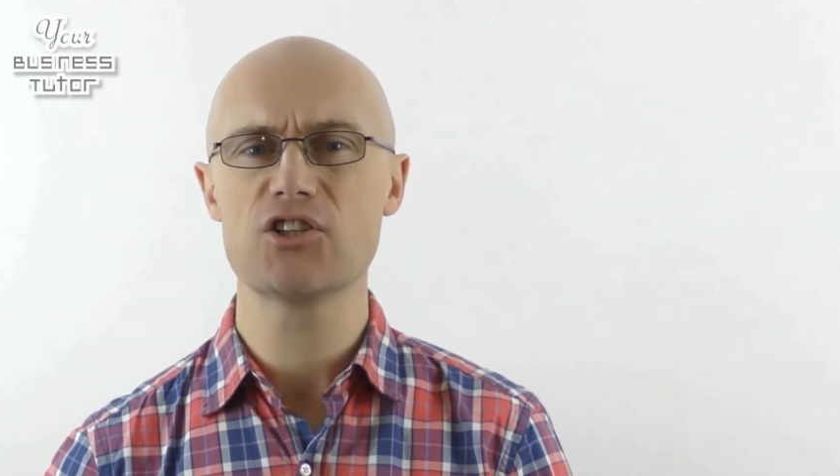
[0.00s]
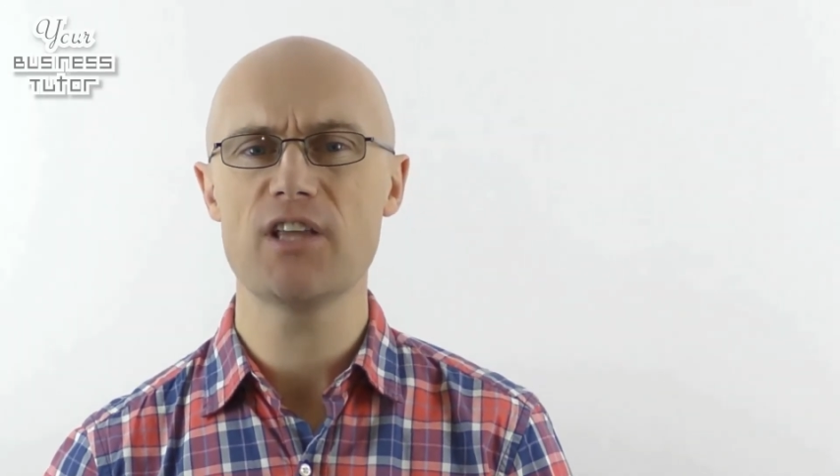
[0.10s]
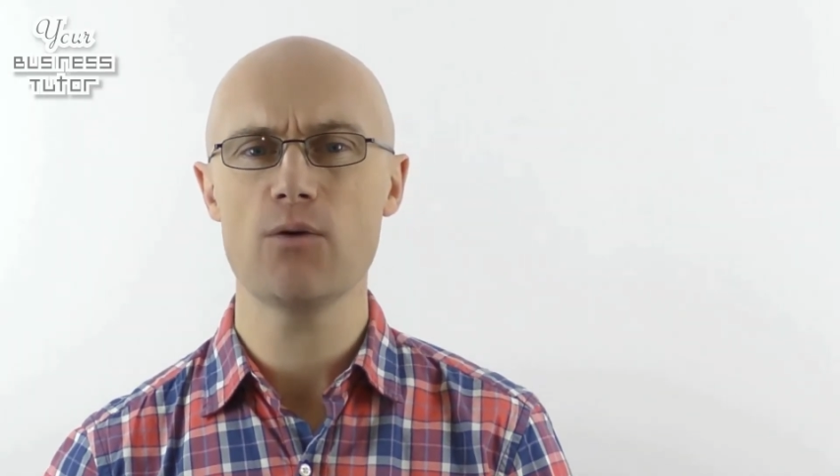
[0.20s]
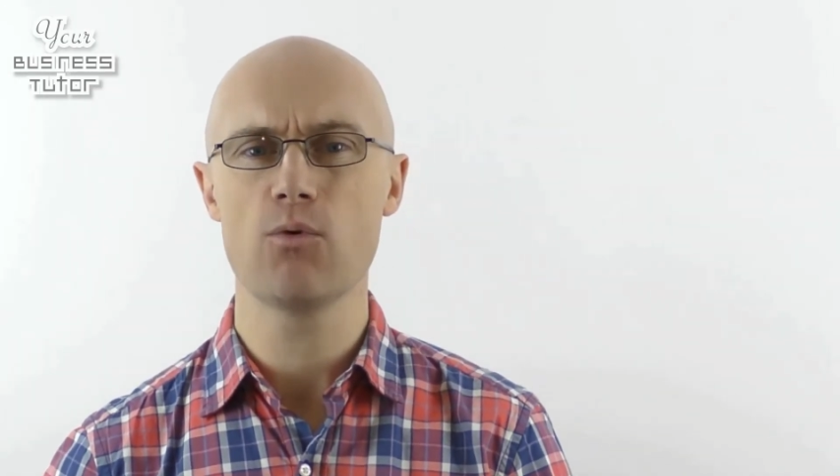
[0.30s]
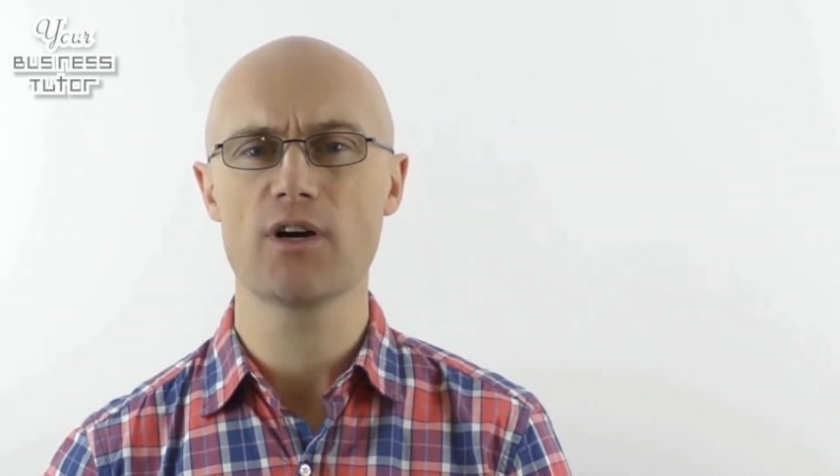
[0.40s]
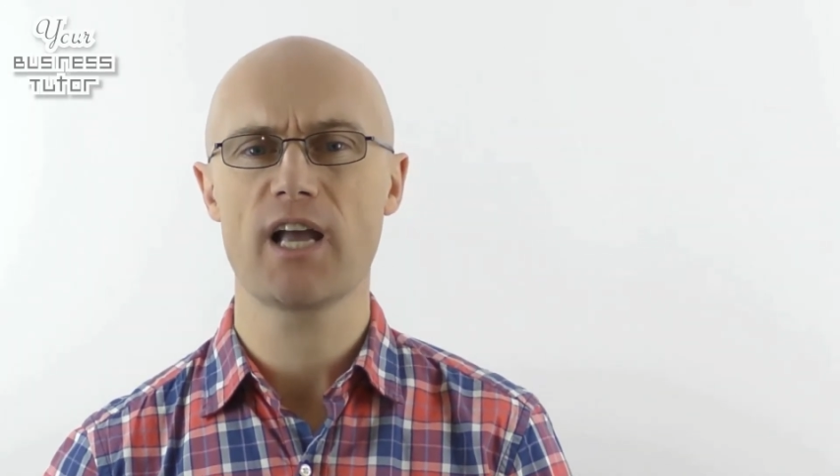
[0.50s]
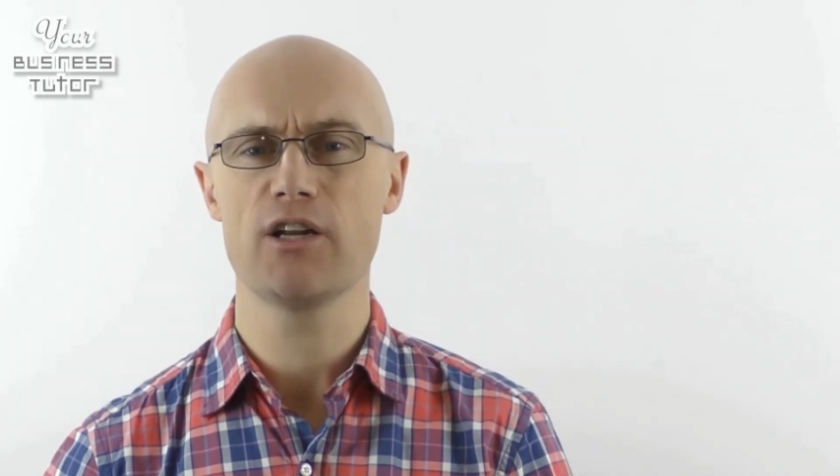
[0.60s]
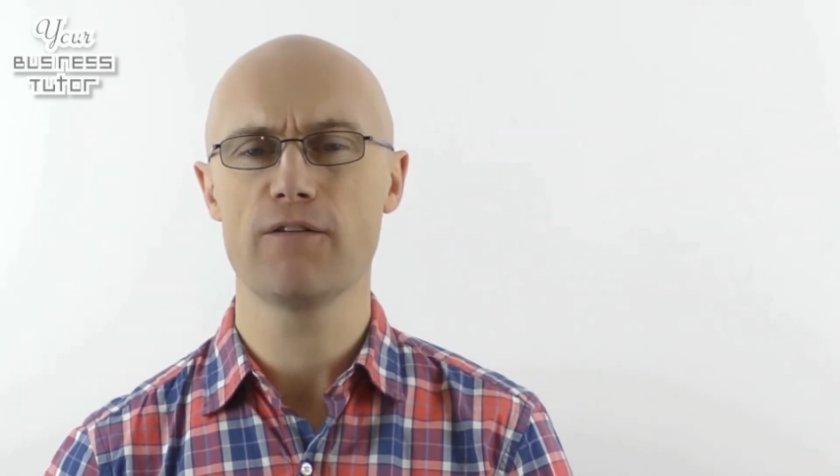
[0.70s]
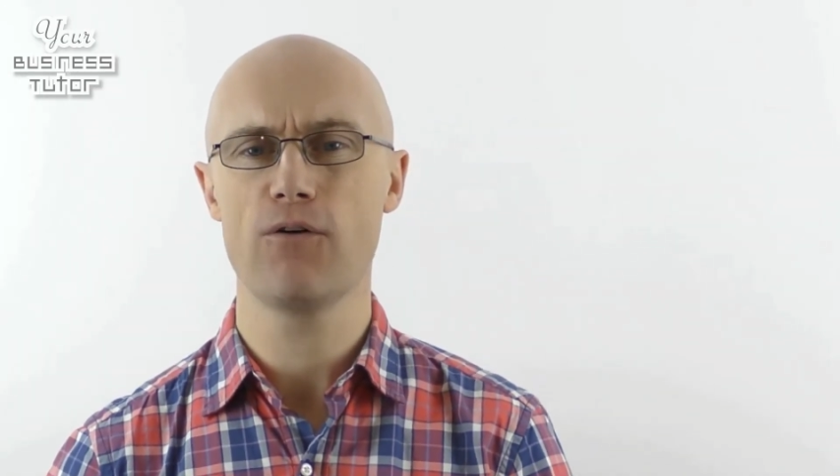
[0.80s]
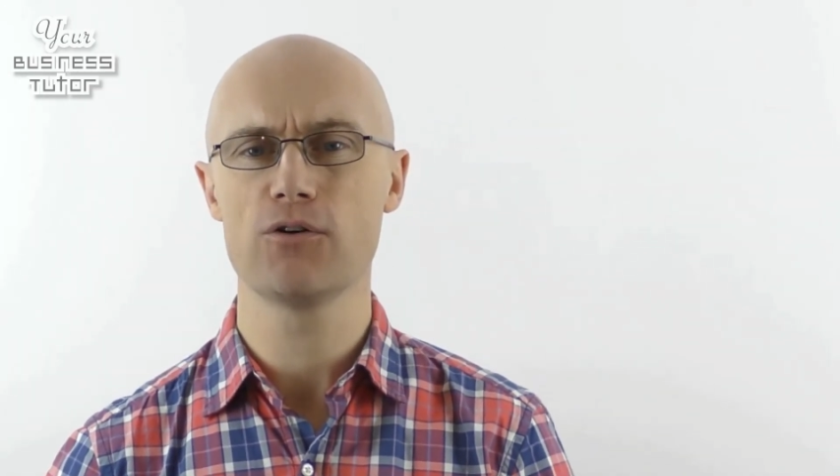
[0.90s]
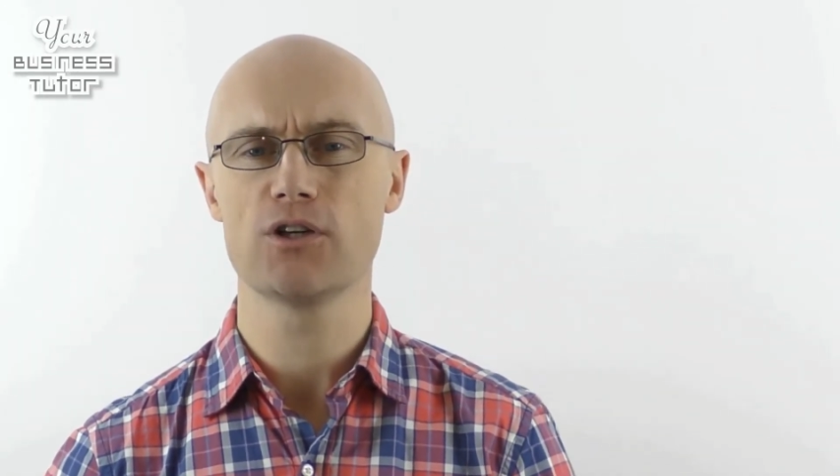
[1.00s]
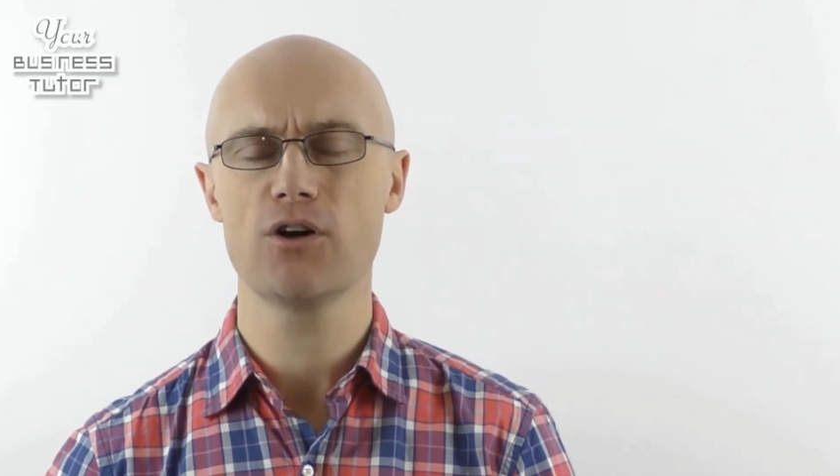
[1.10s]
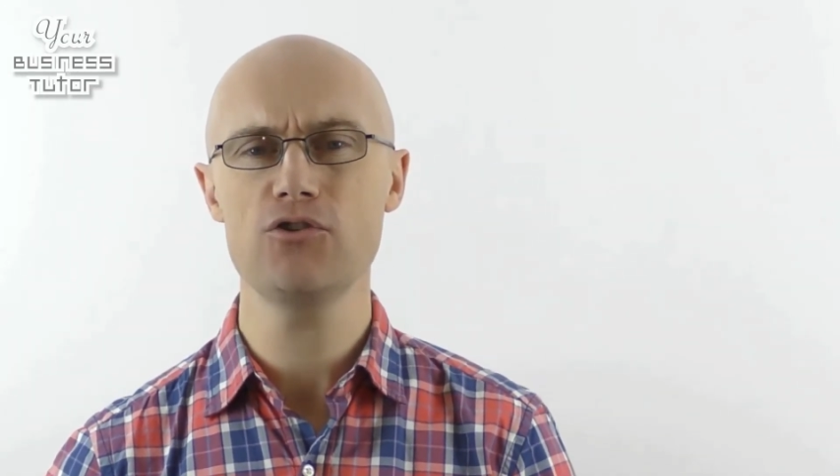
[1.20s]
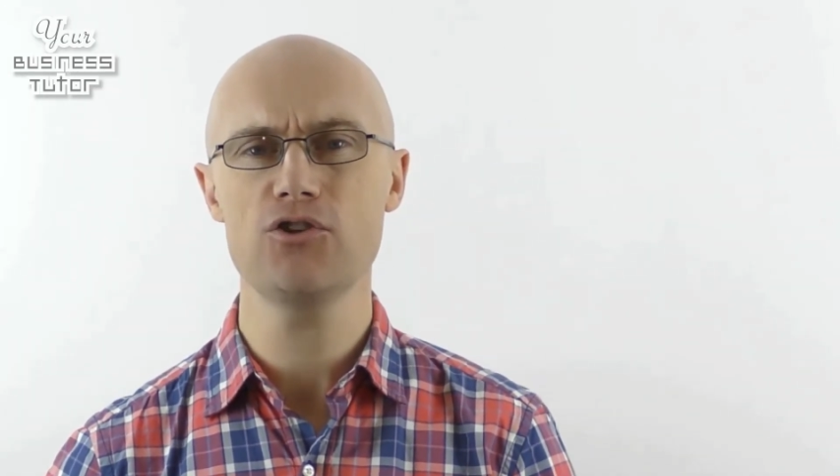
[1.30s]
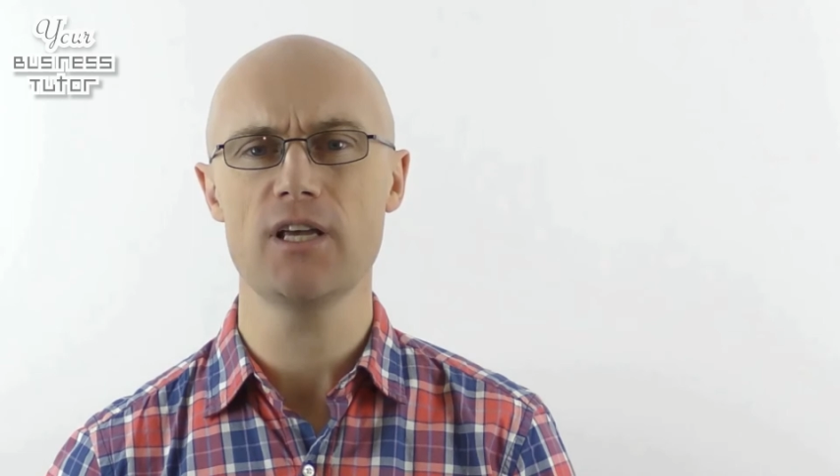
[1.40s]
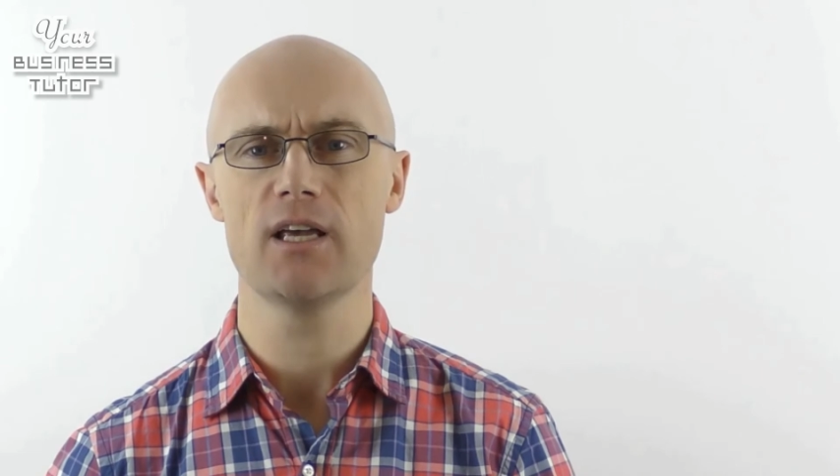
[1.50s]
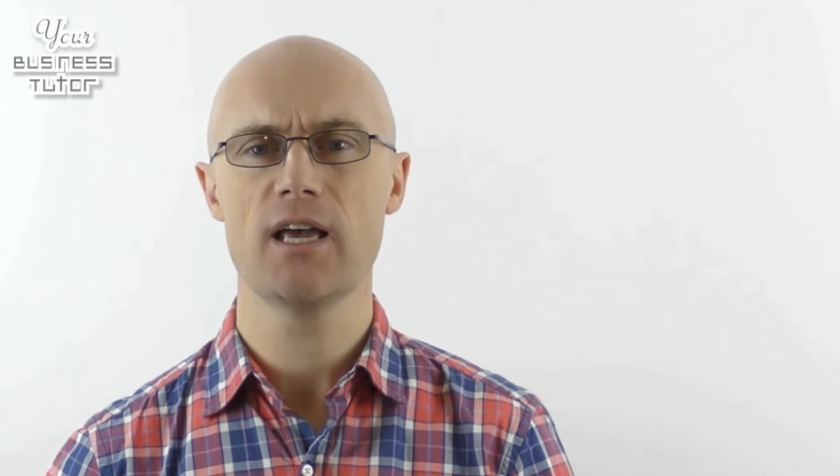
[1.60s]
network in a foreign country,